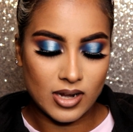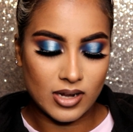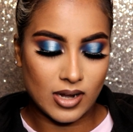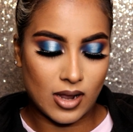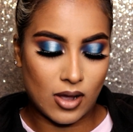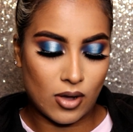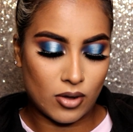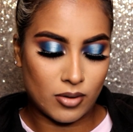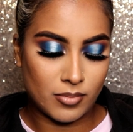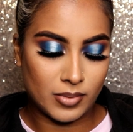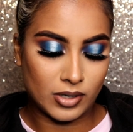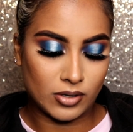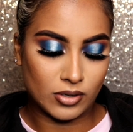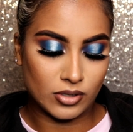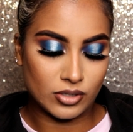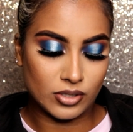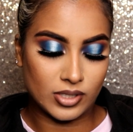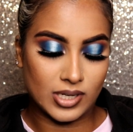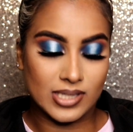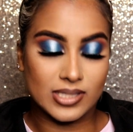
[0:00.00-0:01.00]
Now, oh my
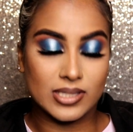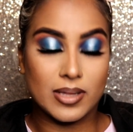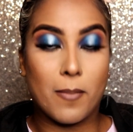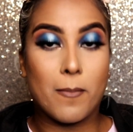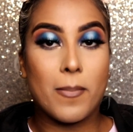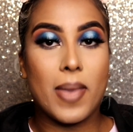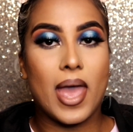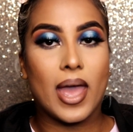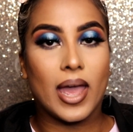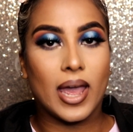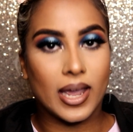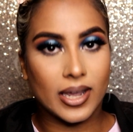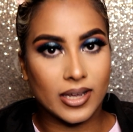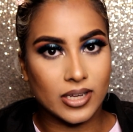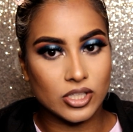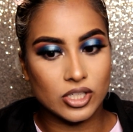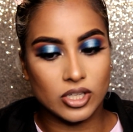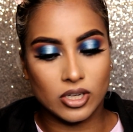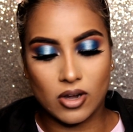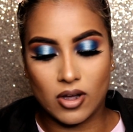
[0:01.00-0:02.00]
god, you guys, the
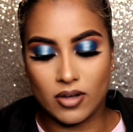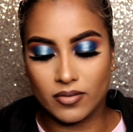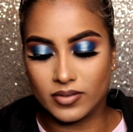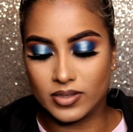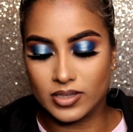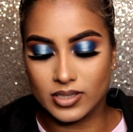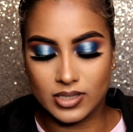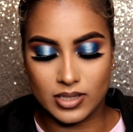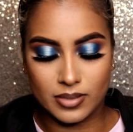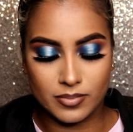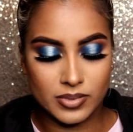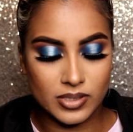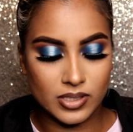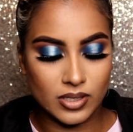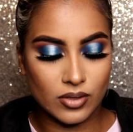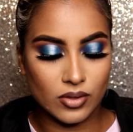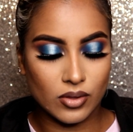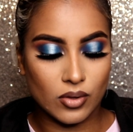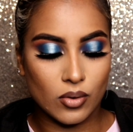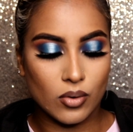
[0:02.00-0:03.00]
packaging of this
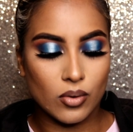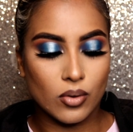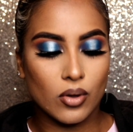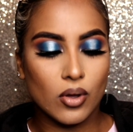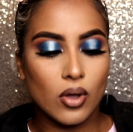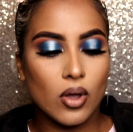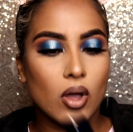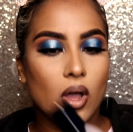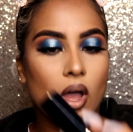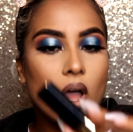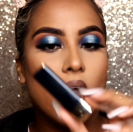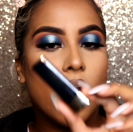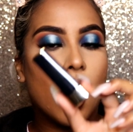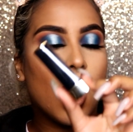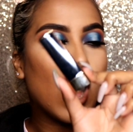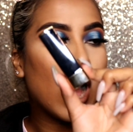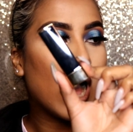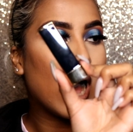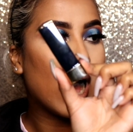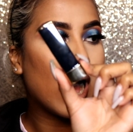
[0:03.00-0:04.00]
lipstick though,
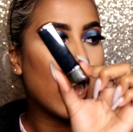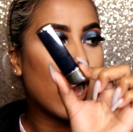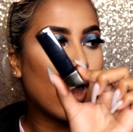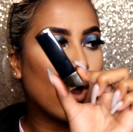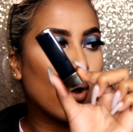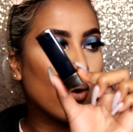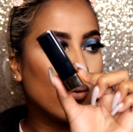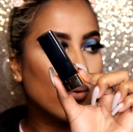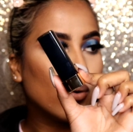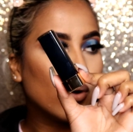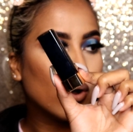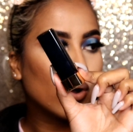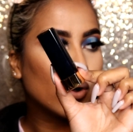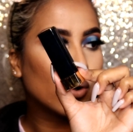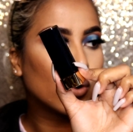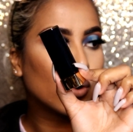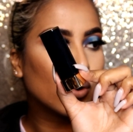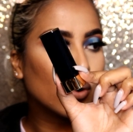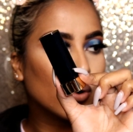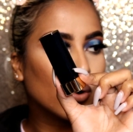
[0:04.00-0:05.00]
how
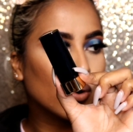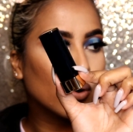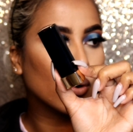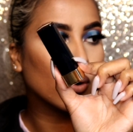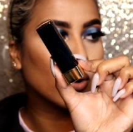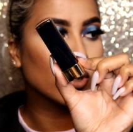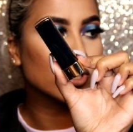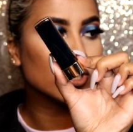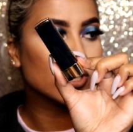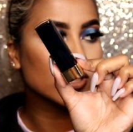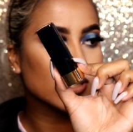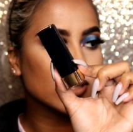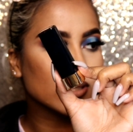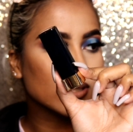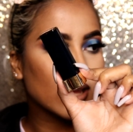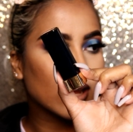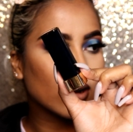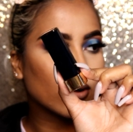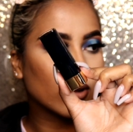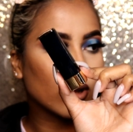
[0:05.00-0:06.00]
gorgeous is
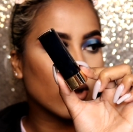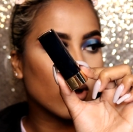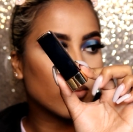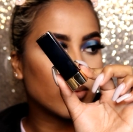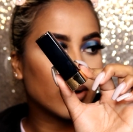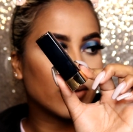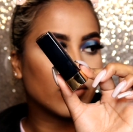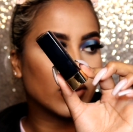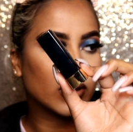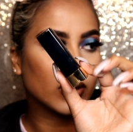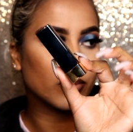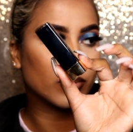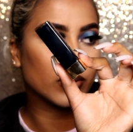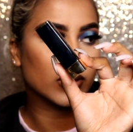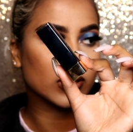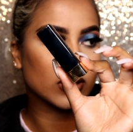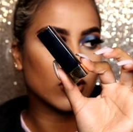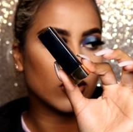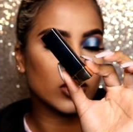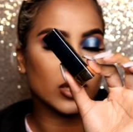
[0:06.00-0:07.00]
that? Okay, all my
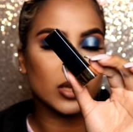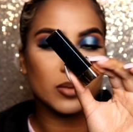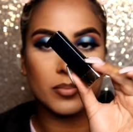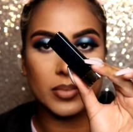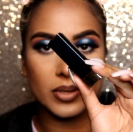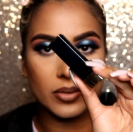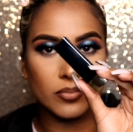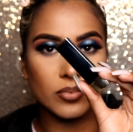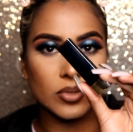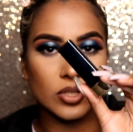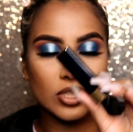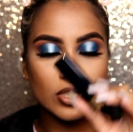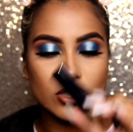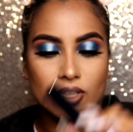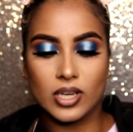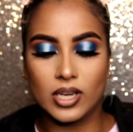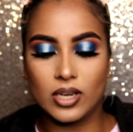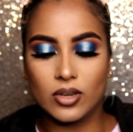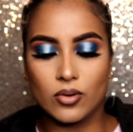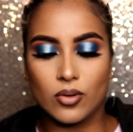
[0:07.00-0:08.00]
fingerprints are on it, but we're just
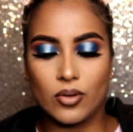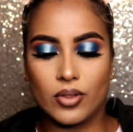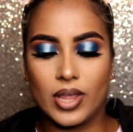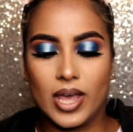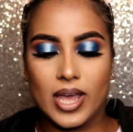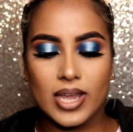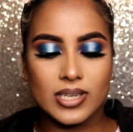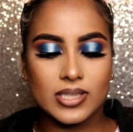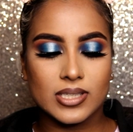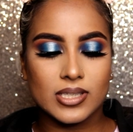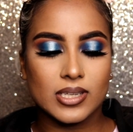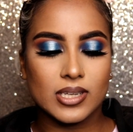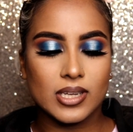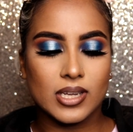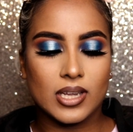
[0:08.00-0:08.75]
gonna ignore that.